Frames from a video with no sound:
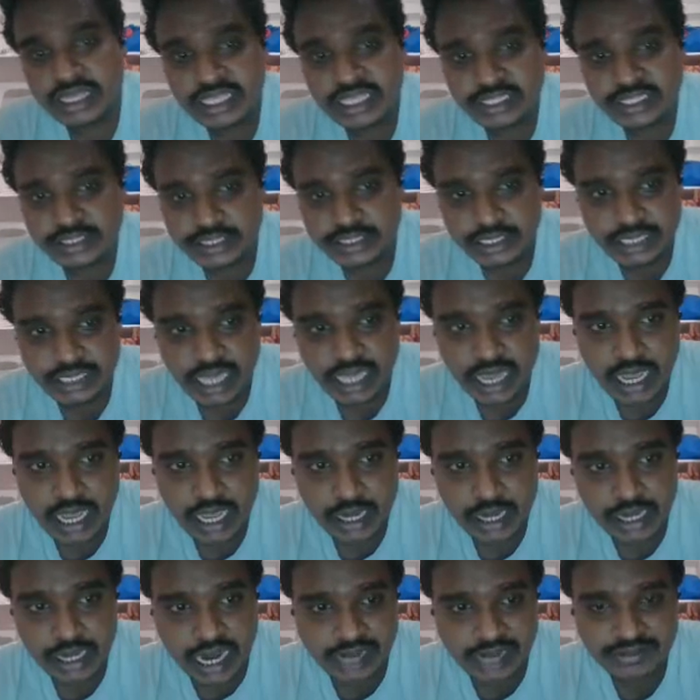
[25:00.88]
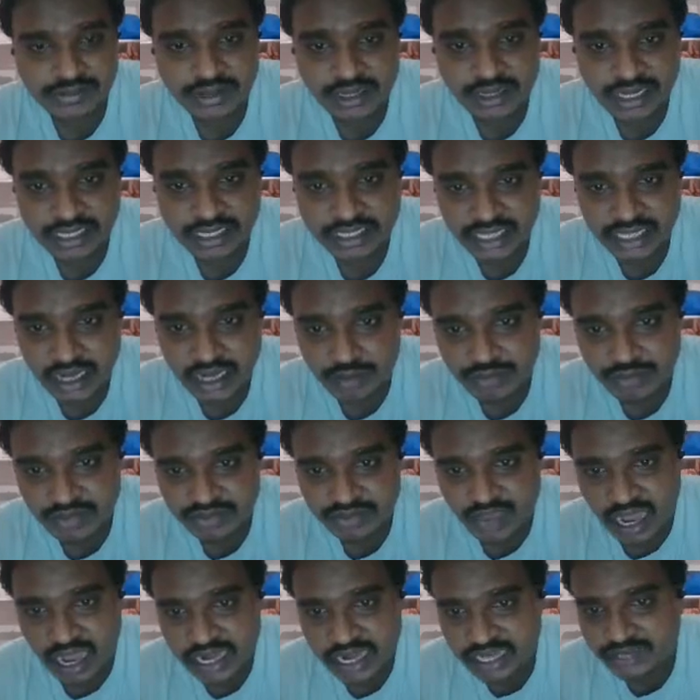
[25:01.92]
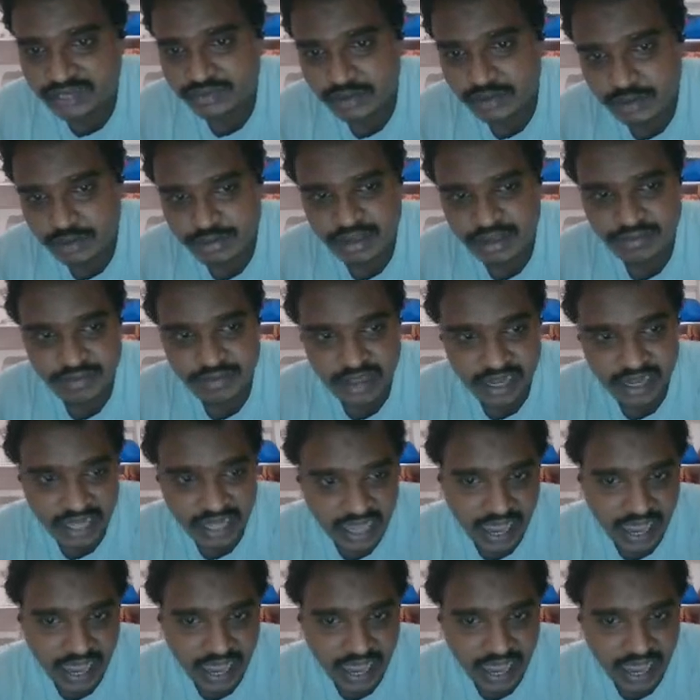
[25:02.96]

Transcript: in this, the concentration of the solids will be